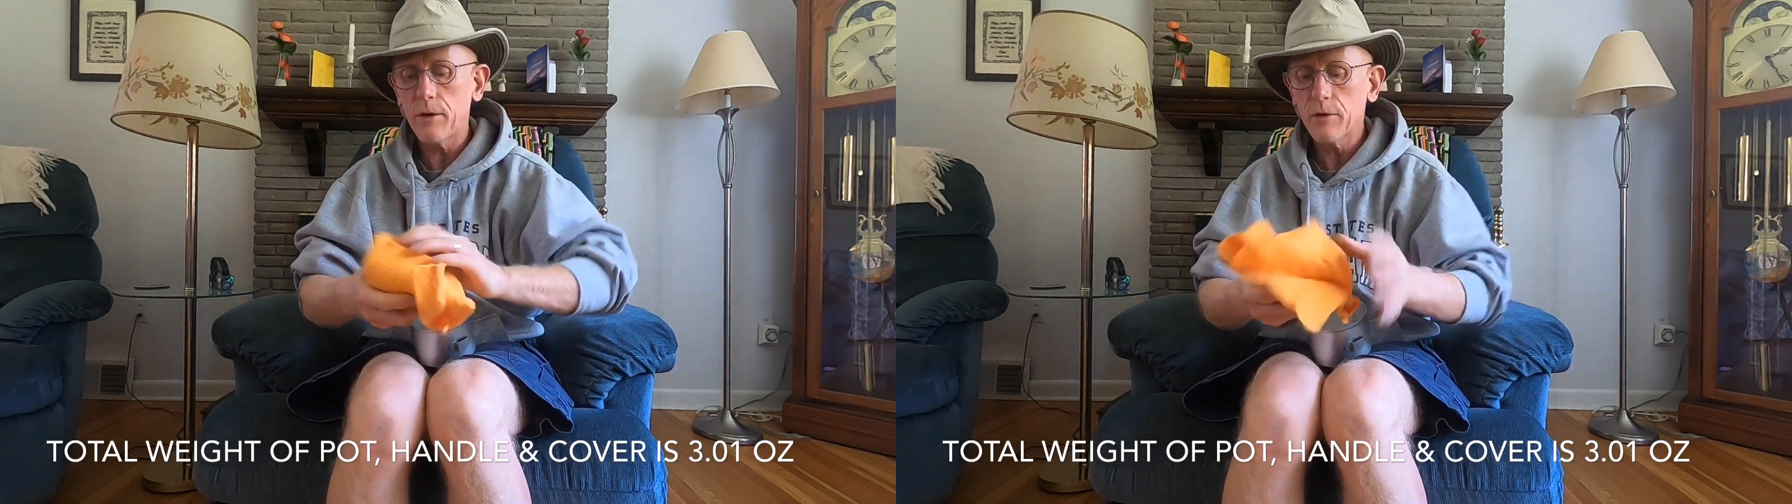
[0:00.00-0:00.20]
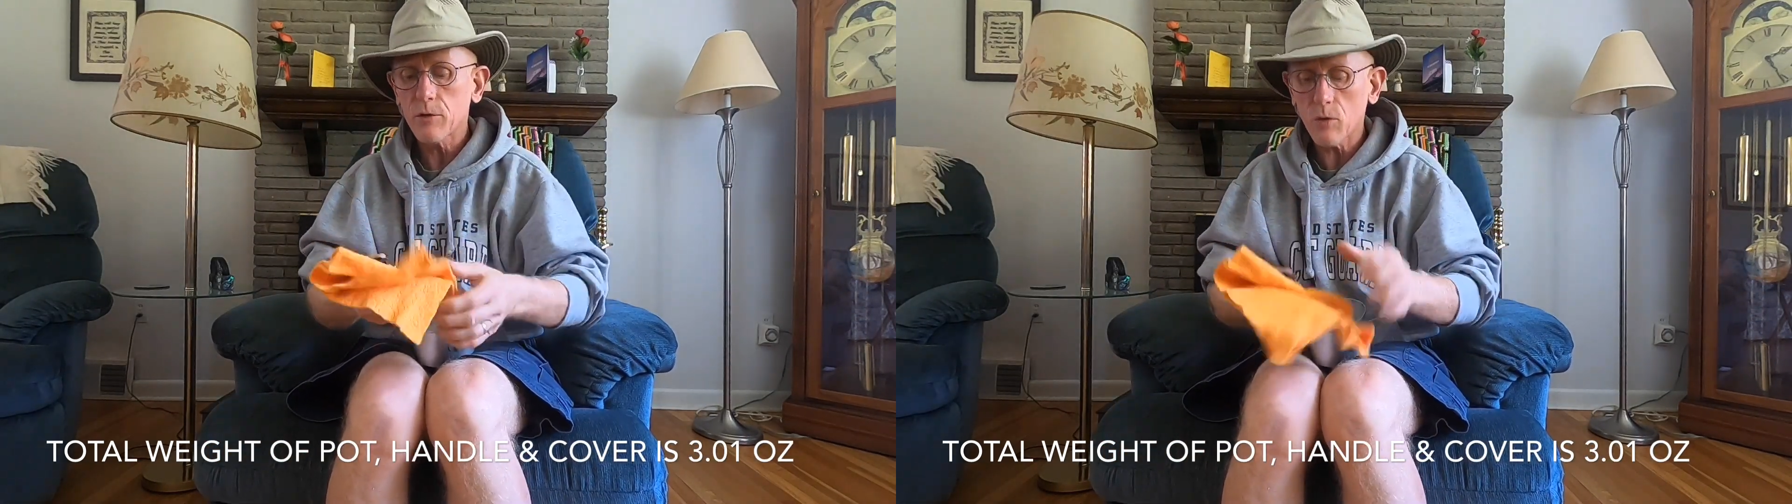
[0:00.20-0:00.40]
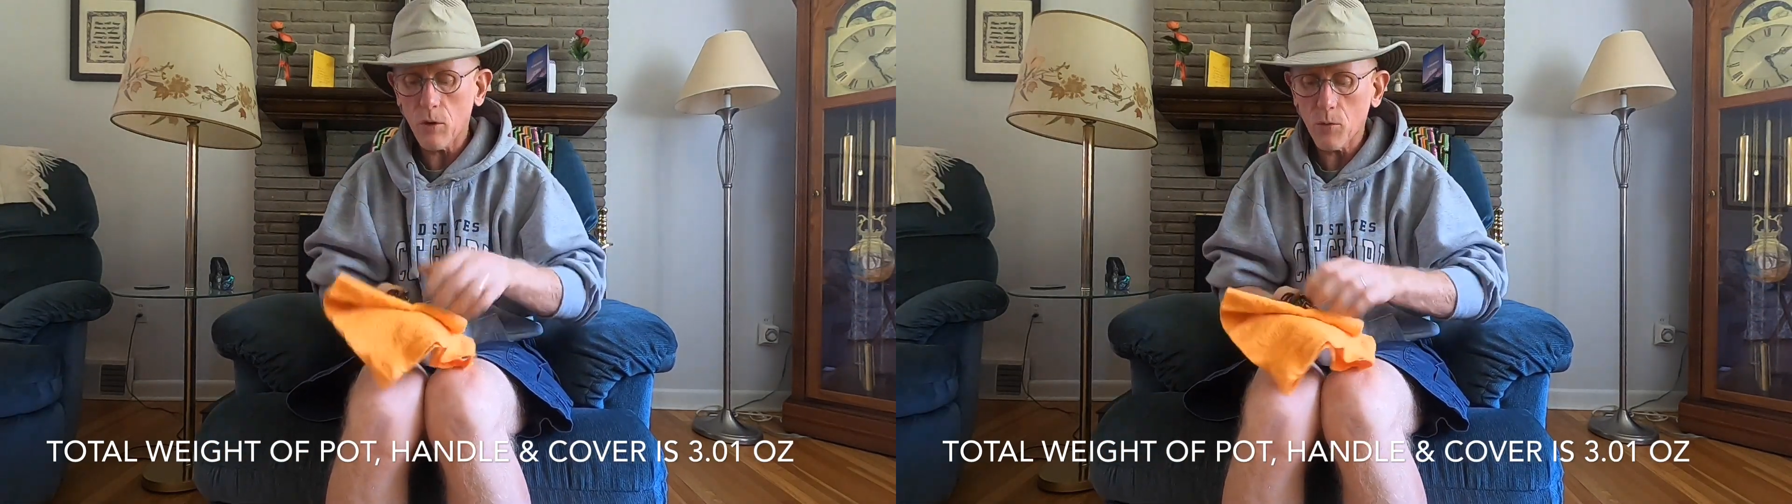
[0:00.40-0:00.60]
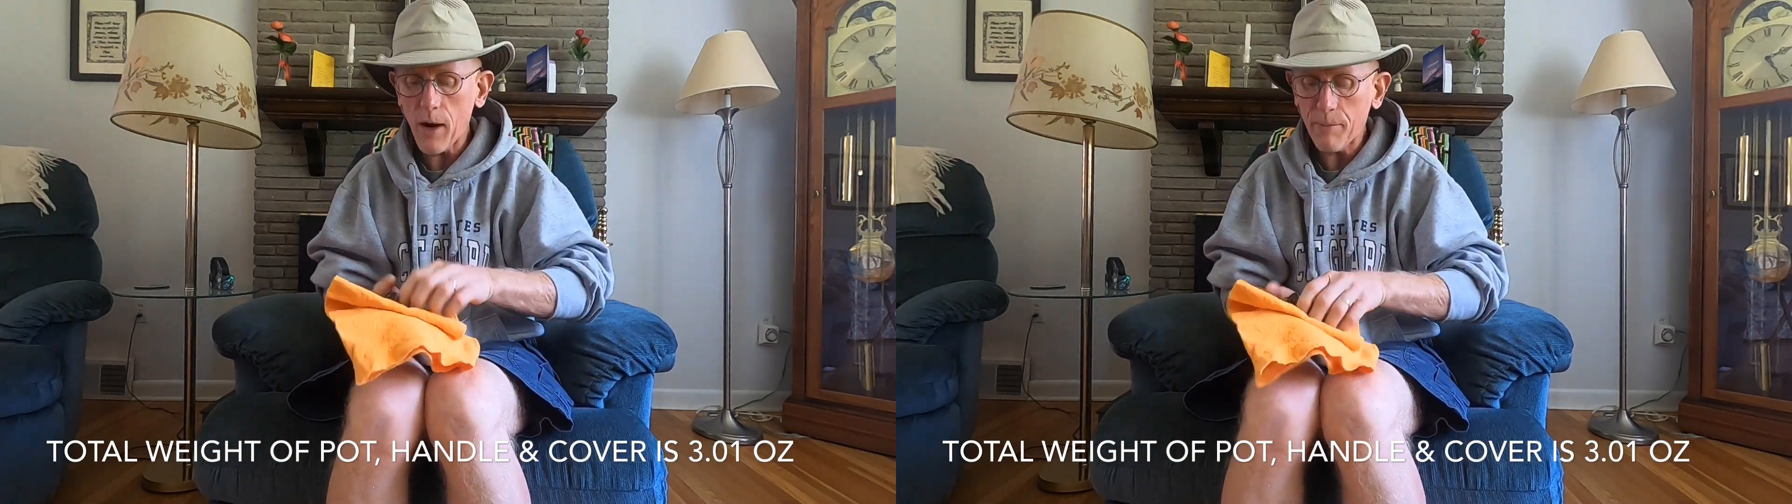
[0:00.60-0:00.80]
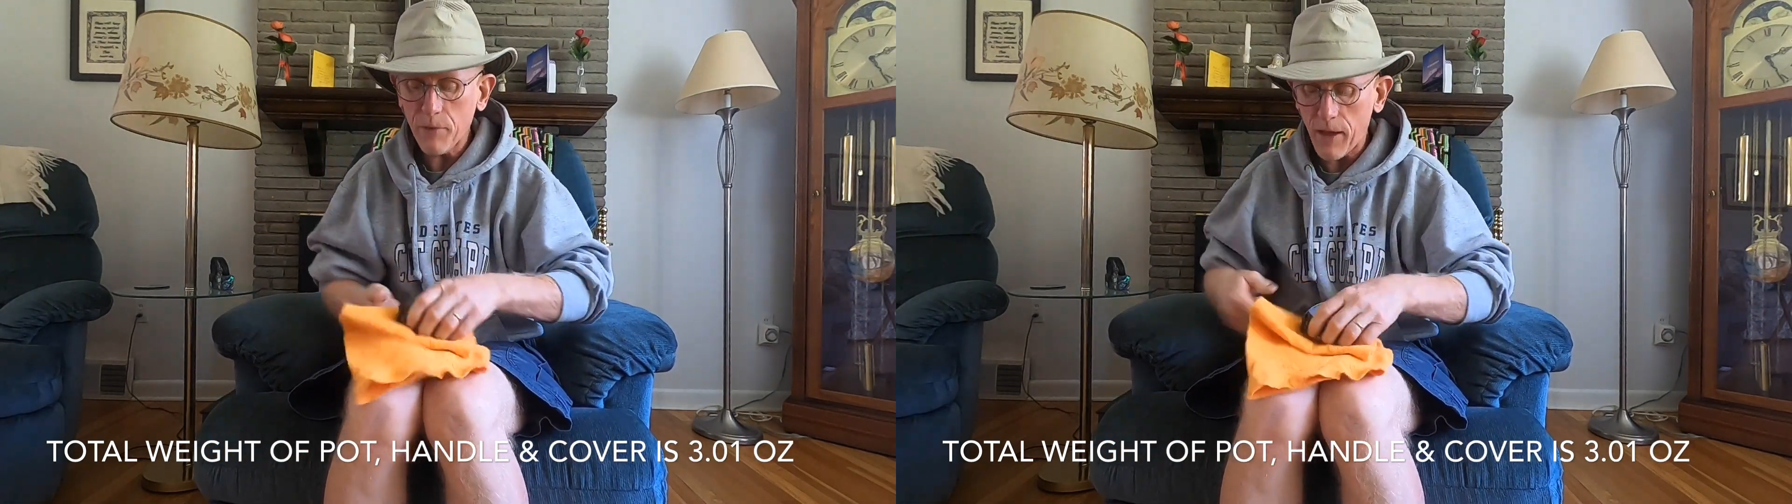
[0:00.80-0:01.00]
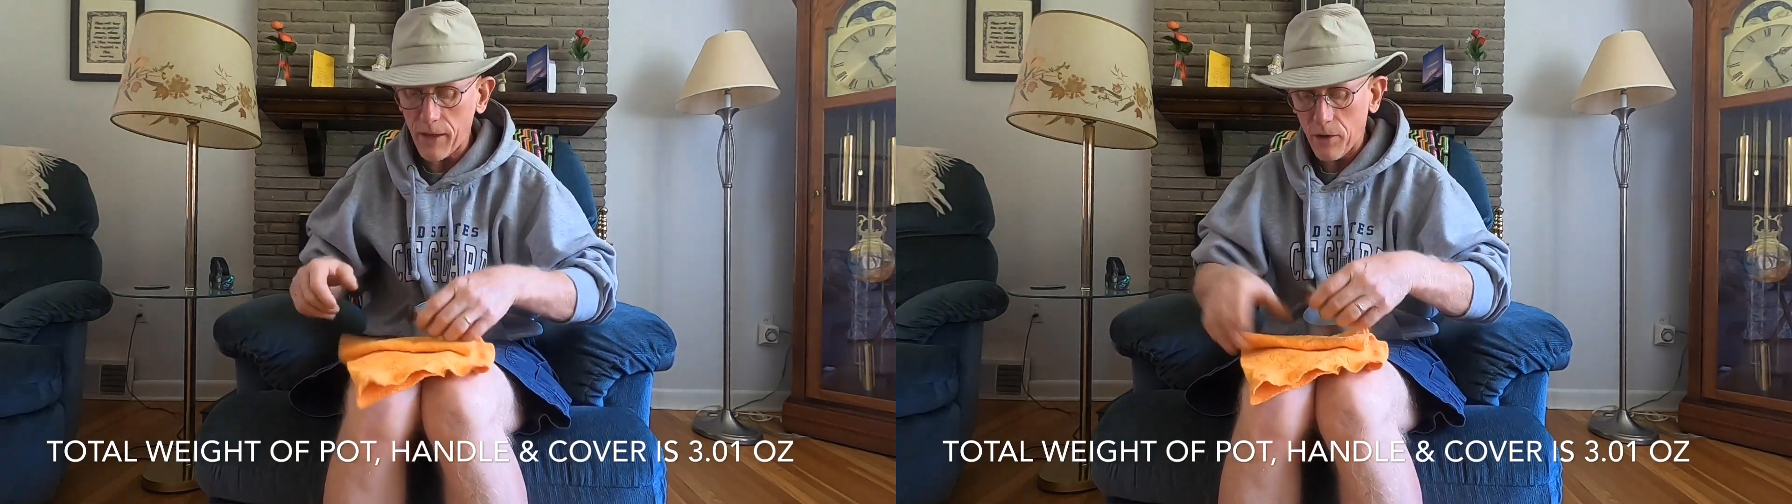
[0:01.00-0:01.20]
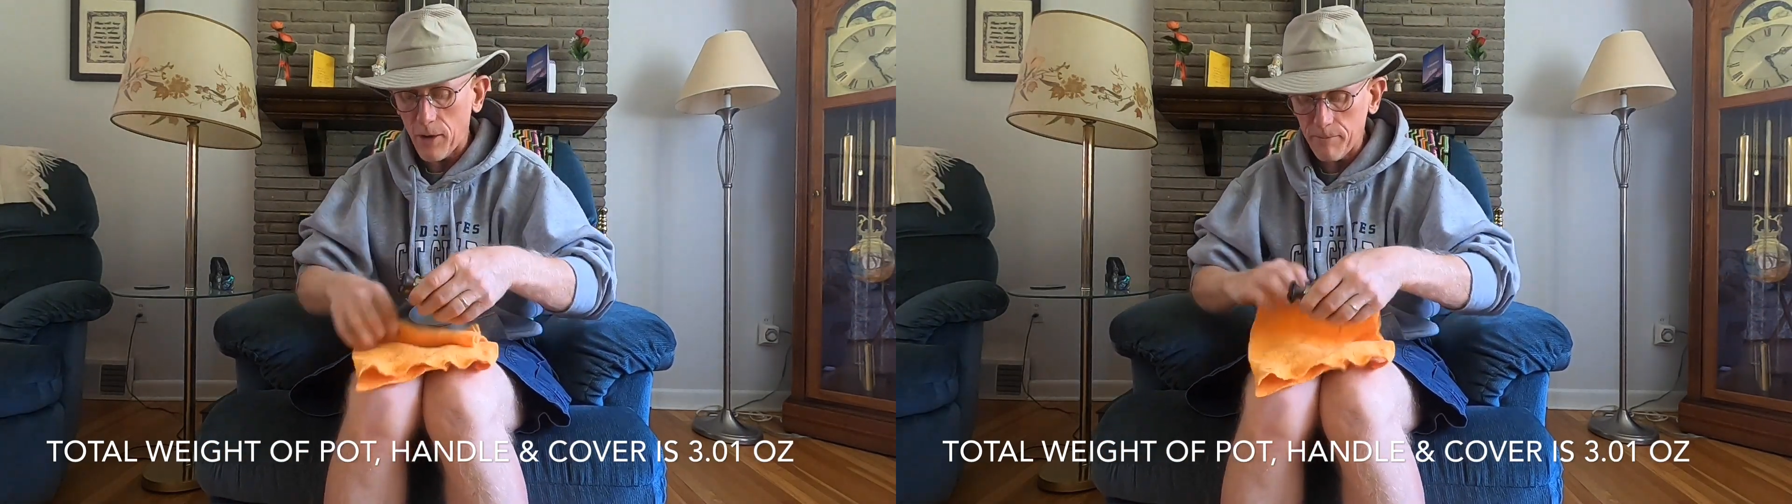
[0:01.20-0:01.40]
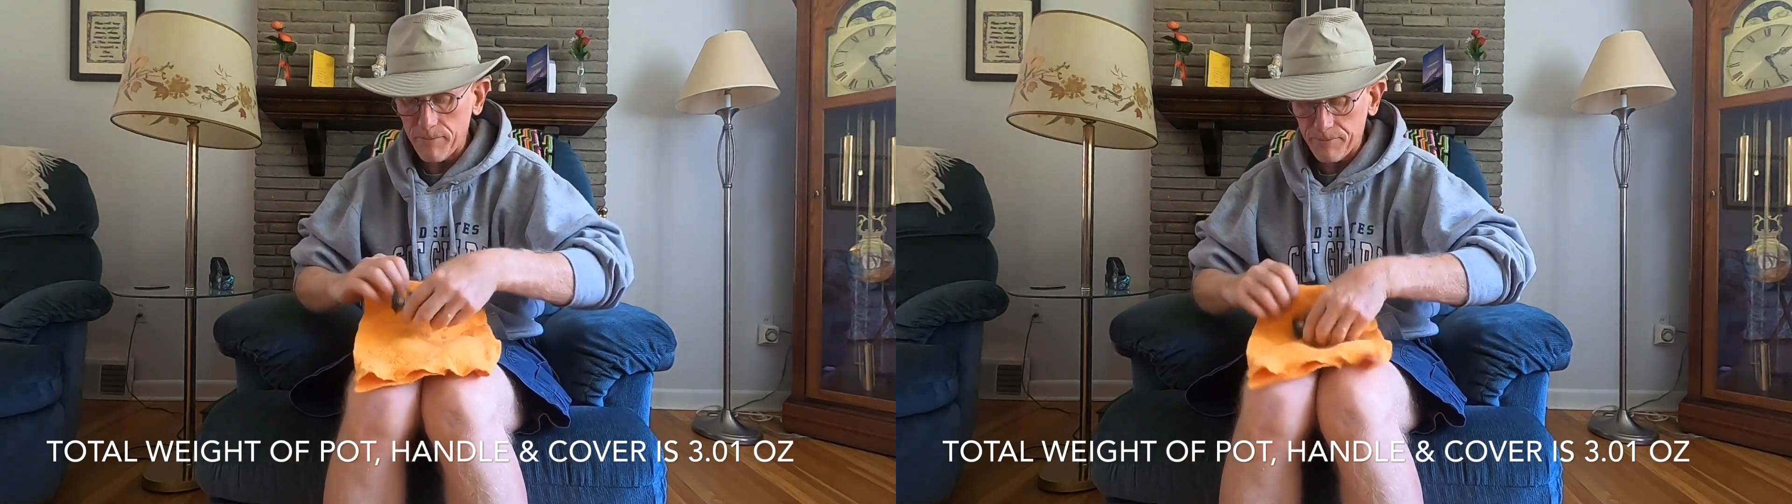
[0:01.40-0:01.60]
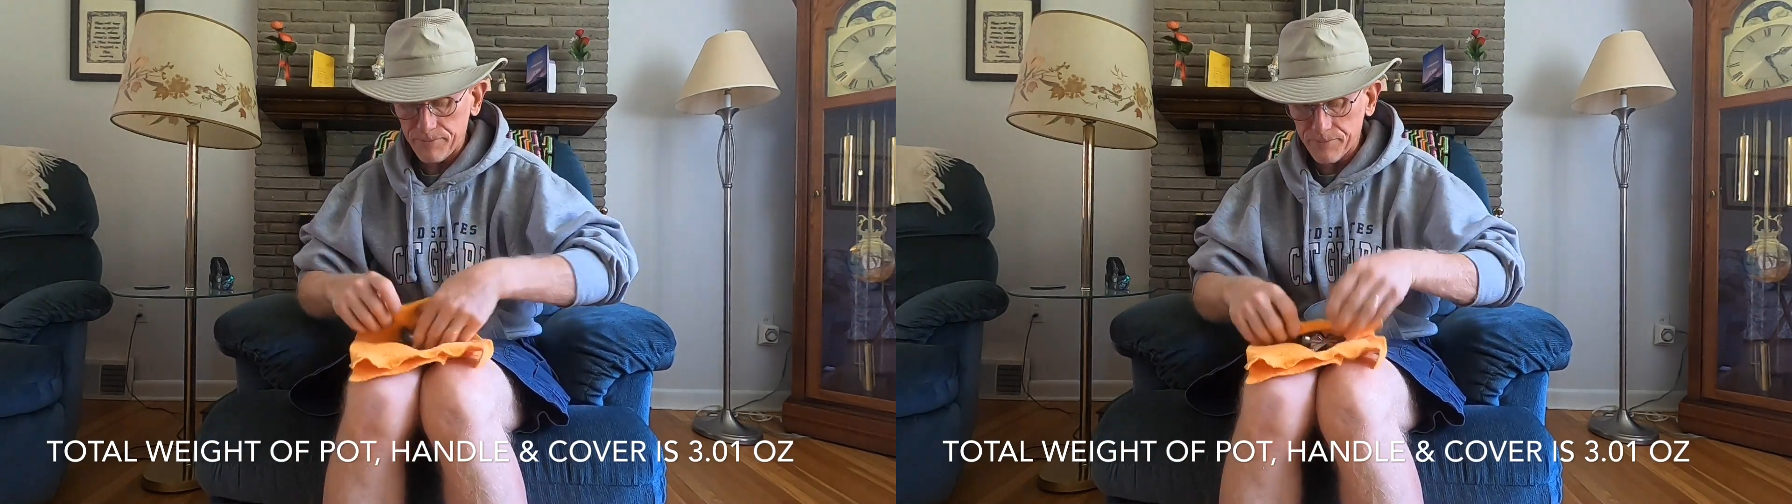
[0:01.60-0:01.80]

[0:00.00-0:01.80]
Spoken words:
So I'll wrap that up,